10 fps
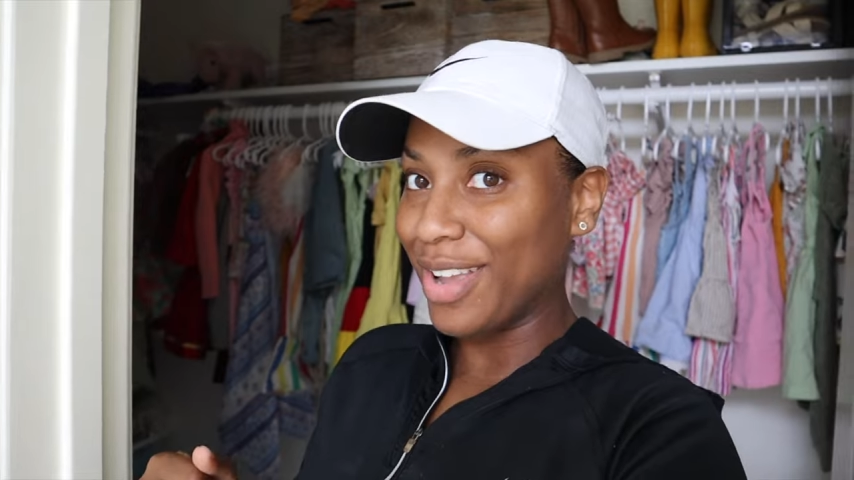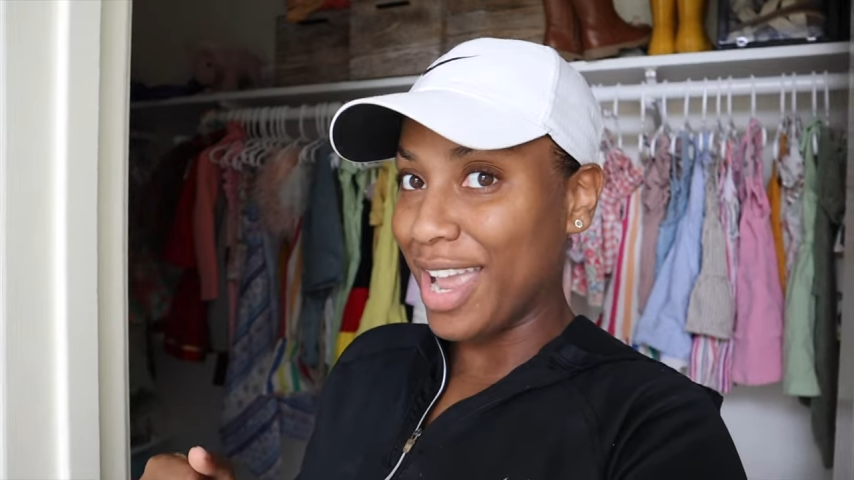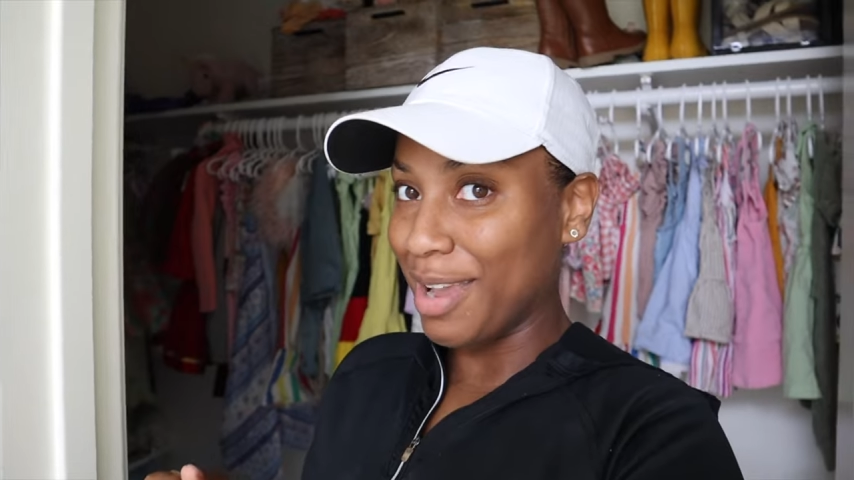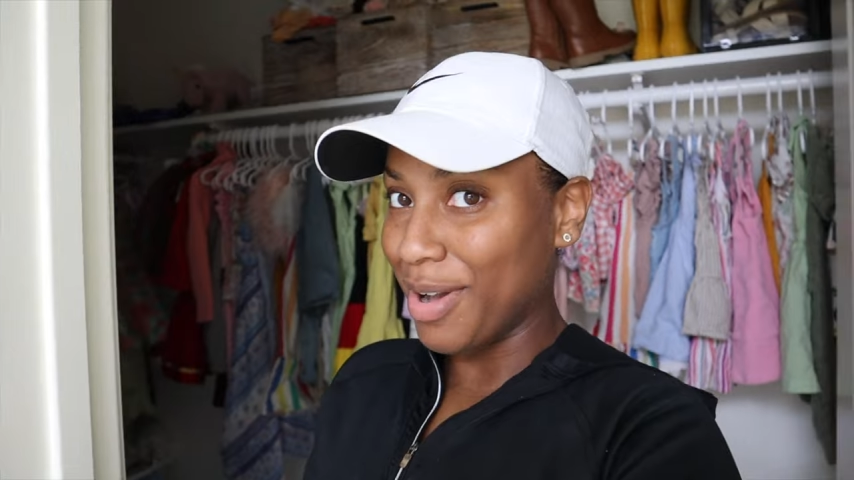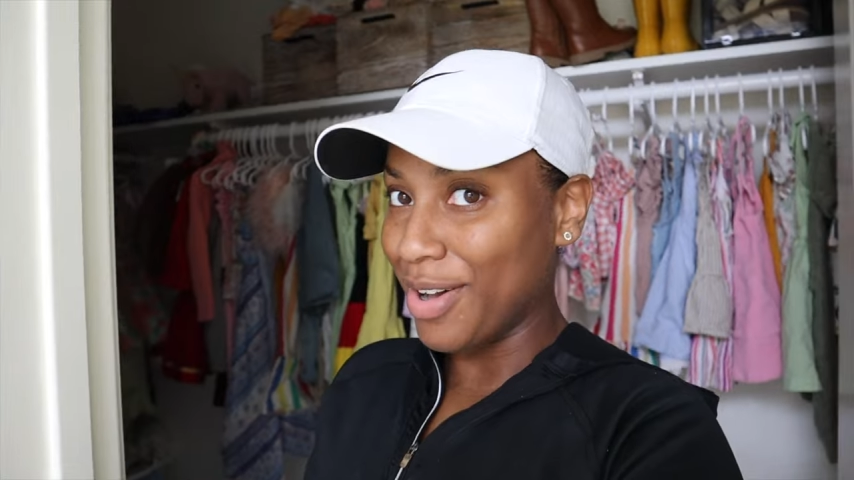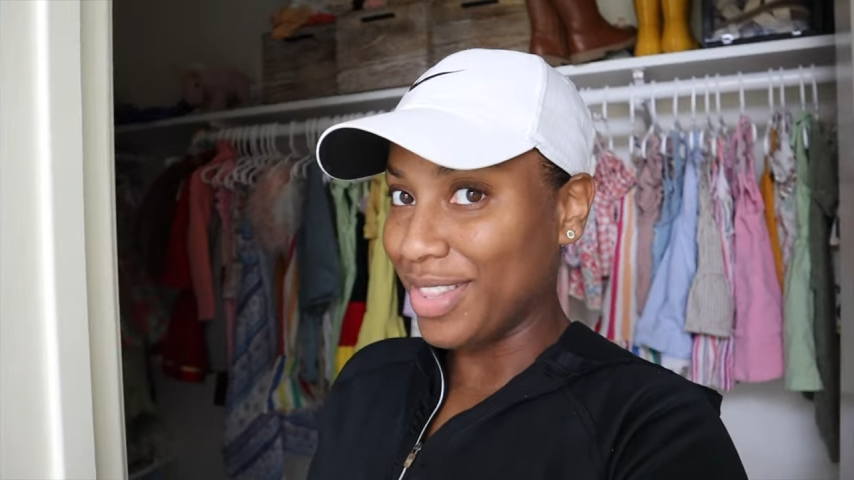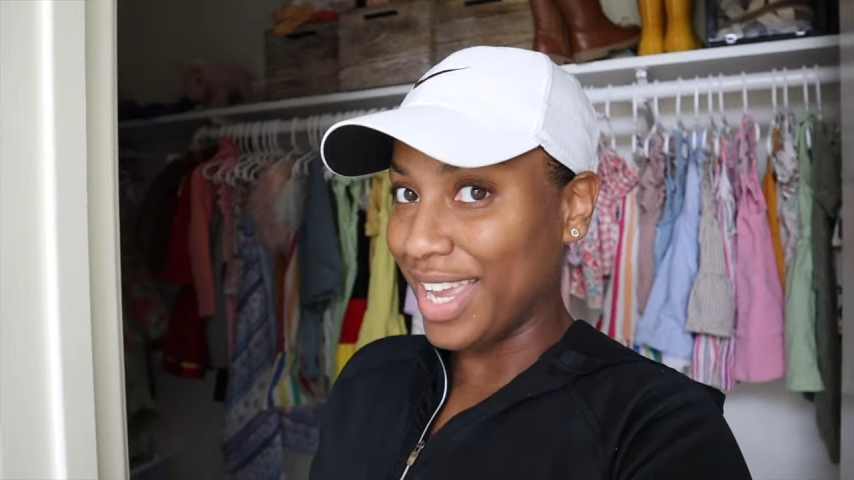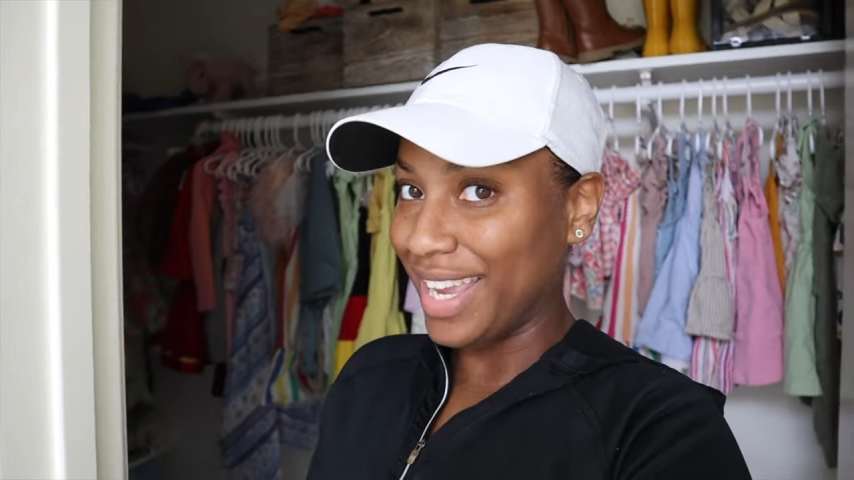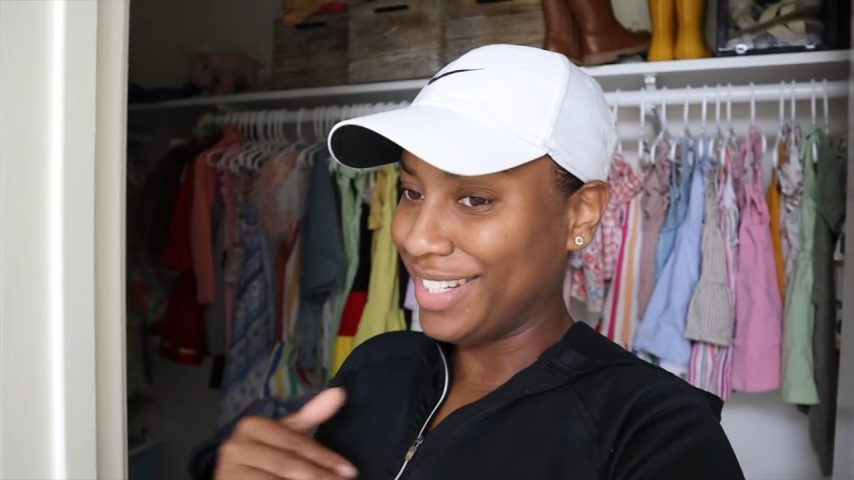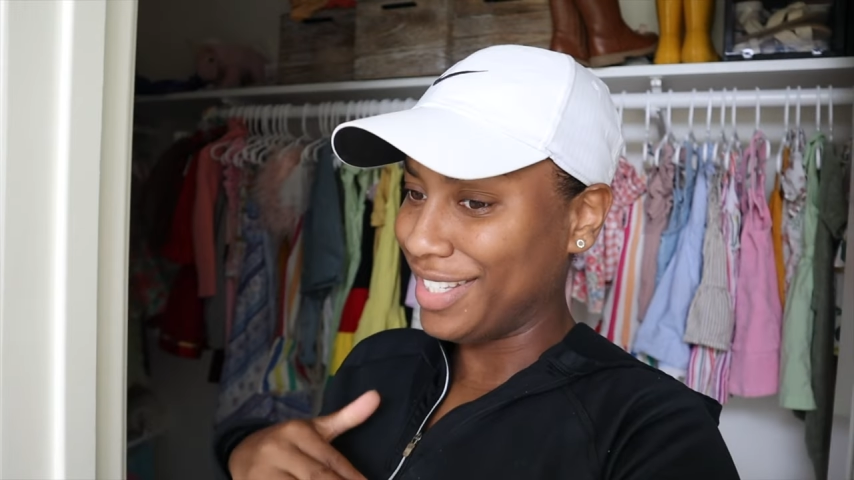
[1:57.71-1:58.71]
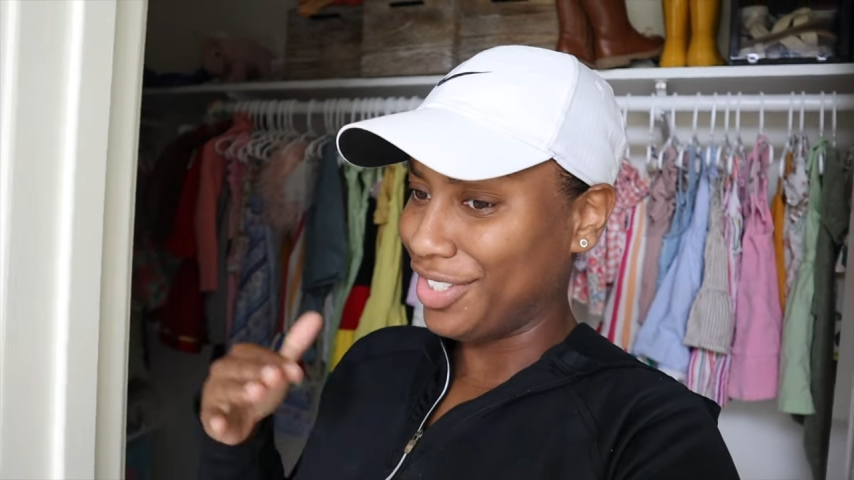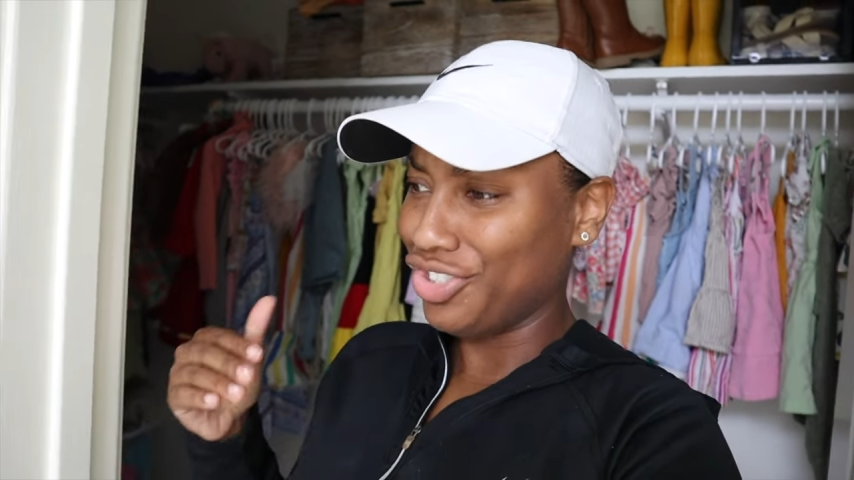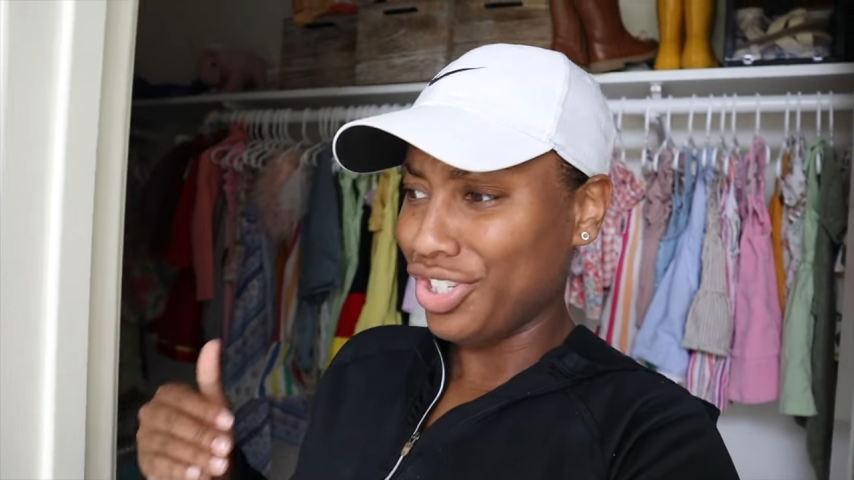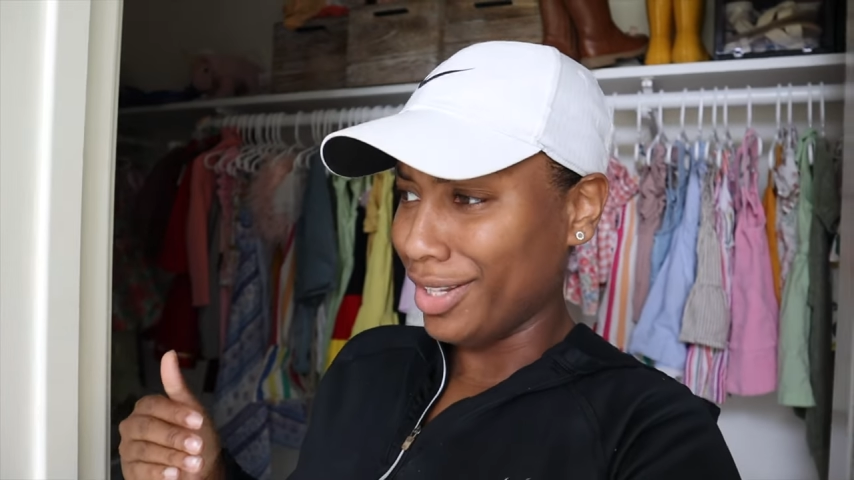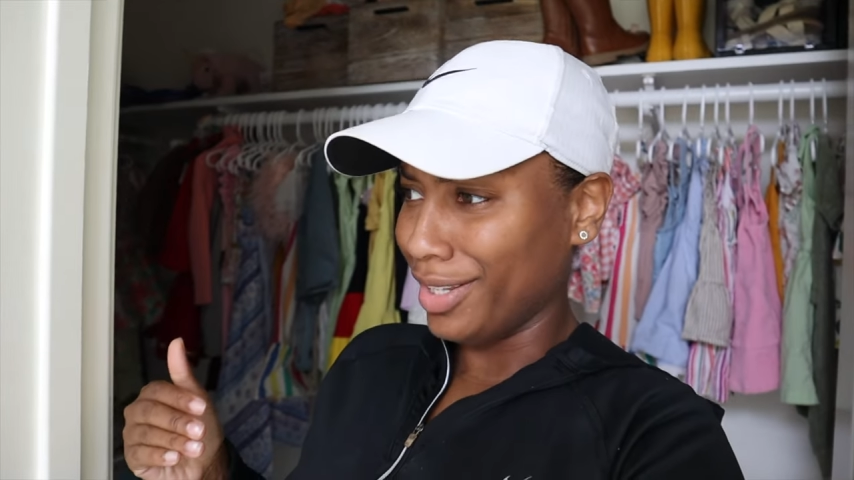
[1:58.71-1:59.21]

game all day and just